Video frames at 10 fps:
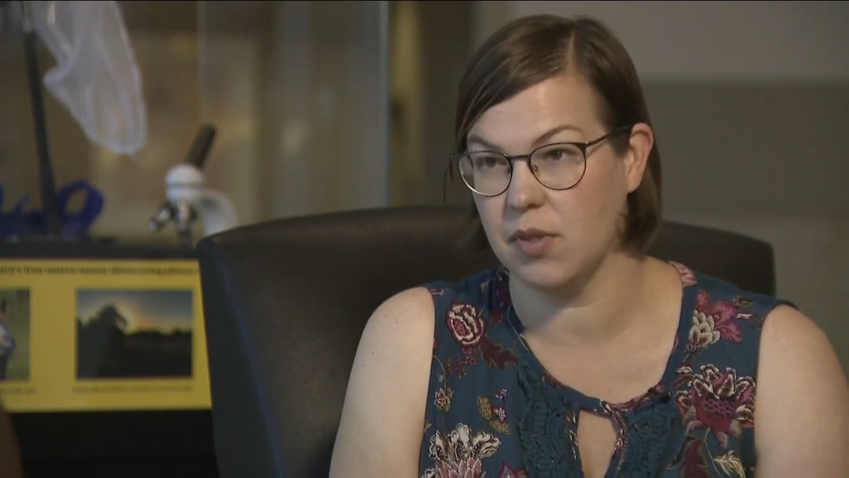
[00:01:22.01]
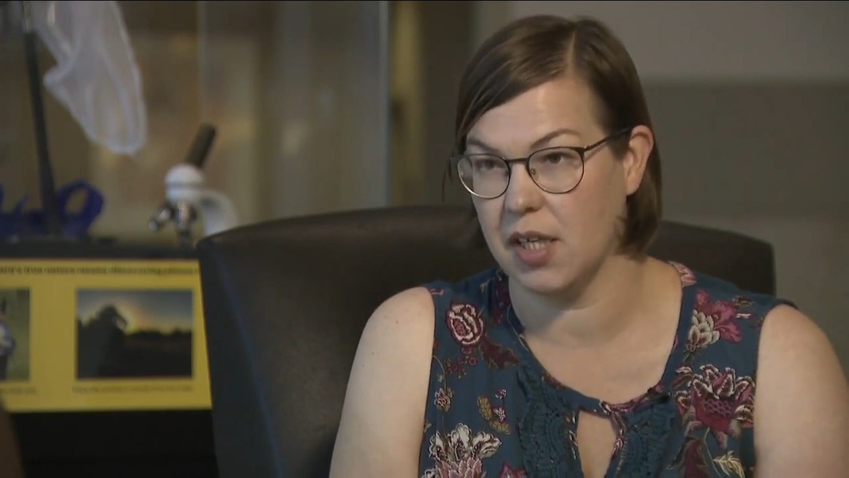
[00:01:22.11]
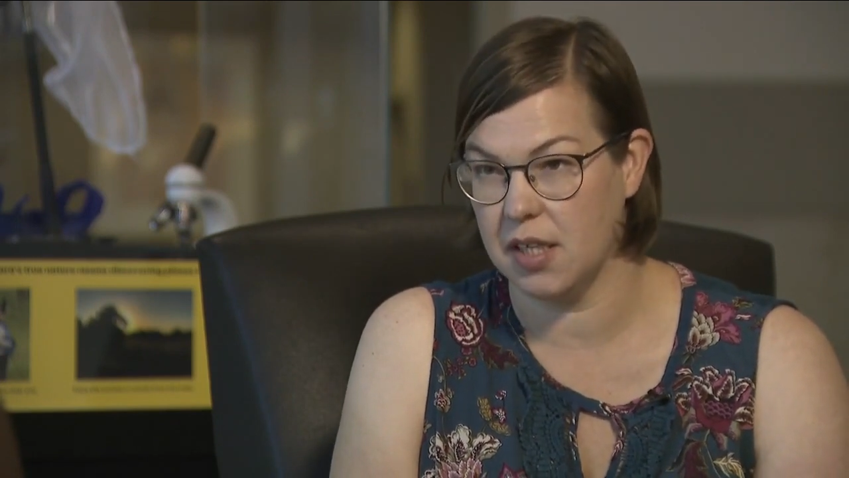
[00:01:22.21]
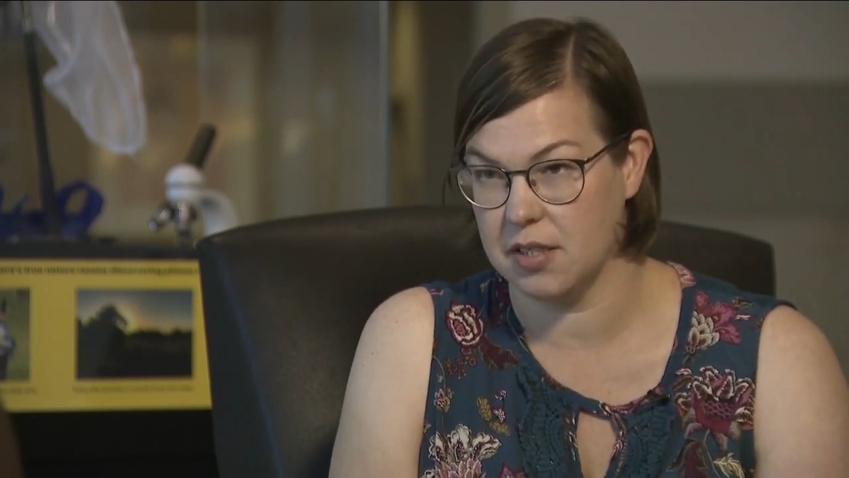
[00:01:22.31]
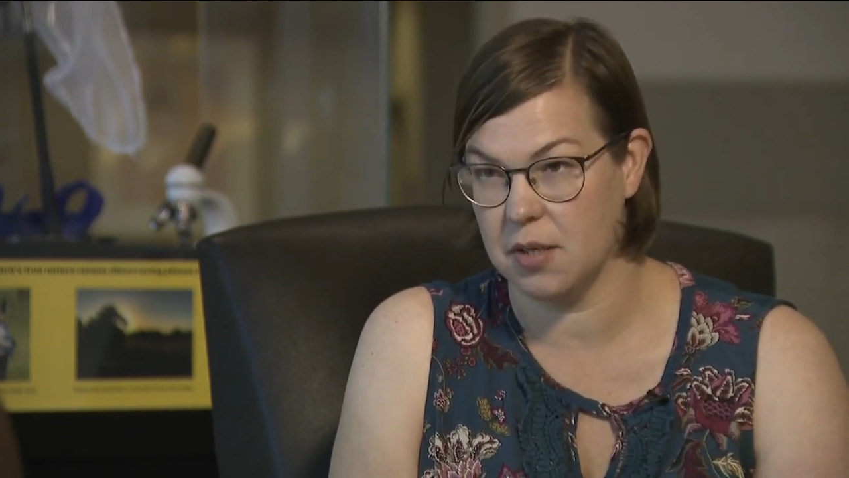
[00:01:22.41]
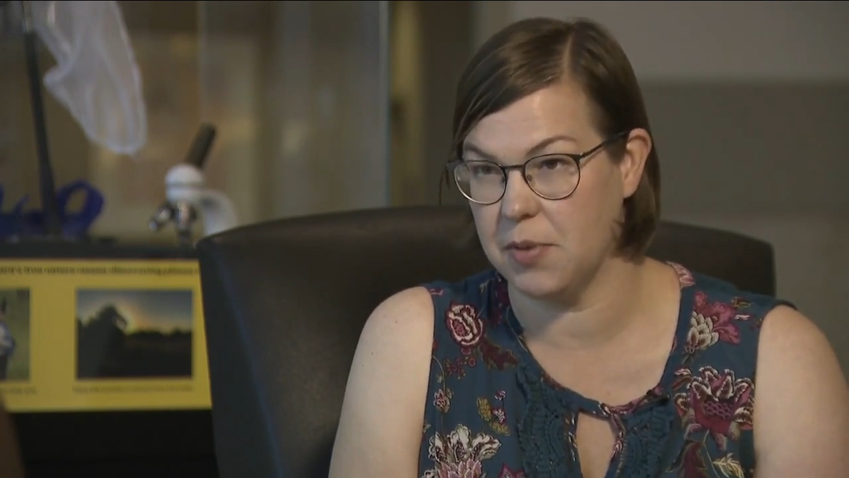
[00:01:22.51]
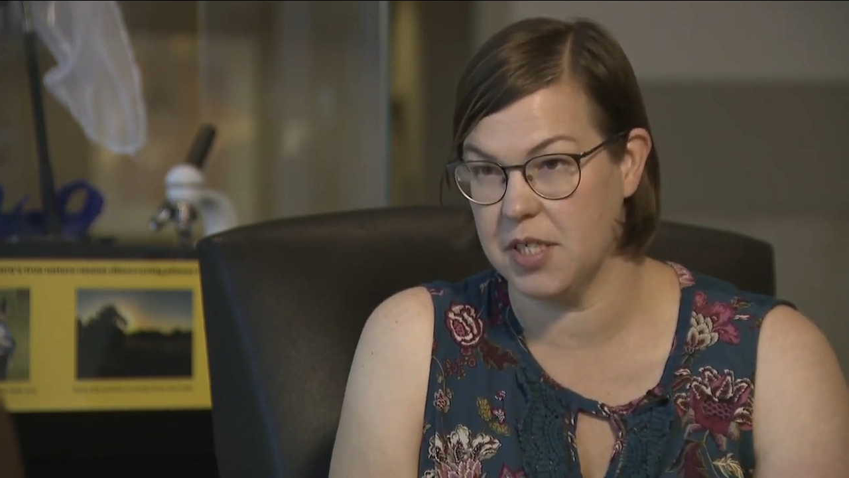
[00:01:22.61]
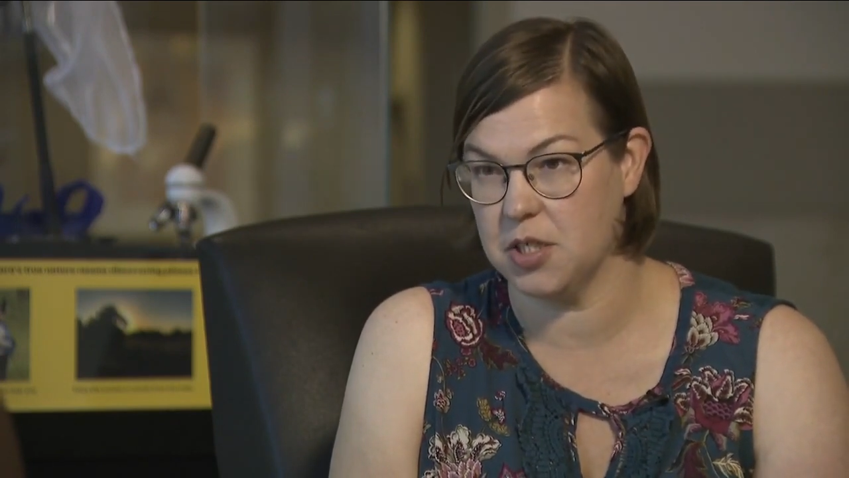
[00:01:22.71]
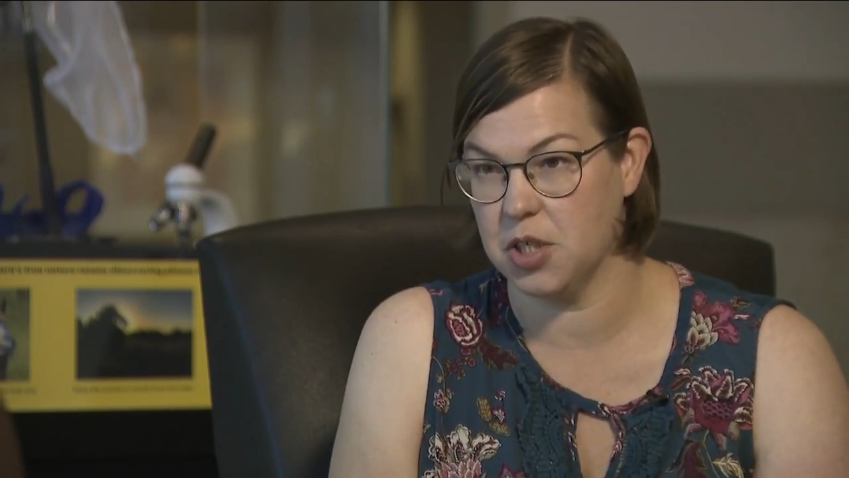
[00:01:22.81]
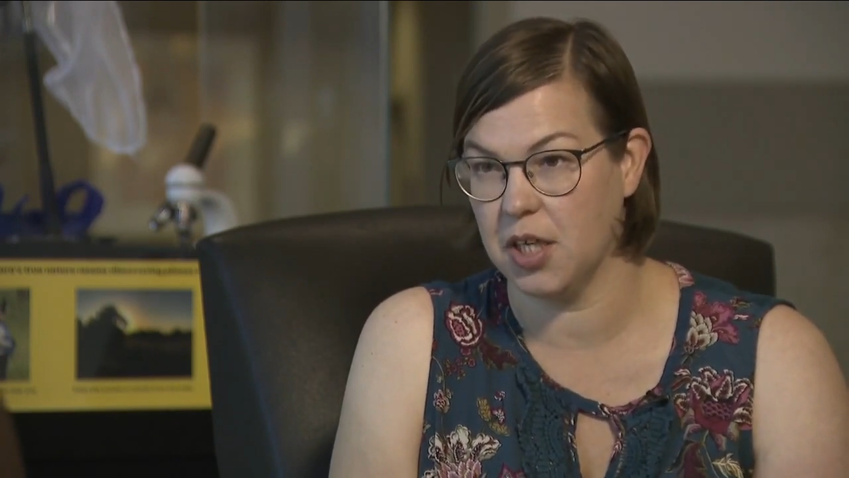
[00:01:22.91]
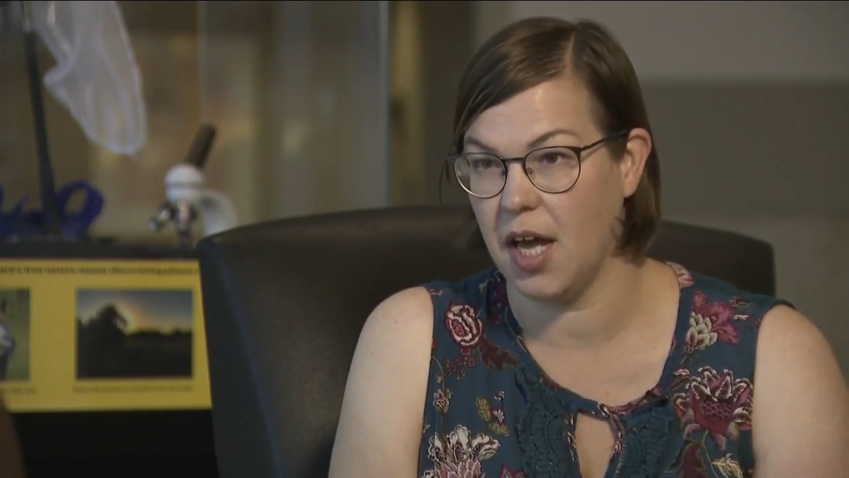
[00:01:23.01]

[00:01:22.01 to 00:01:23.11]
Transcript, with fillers: related to petition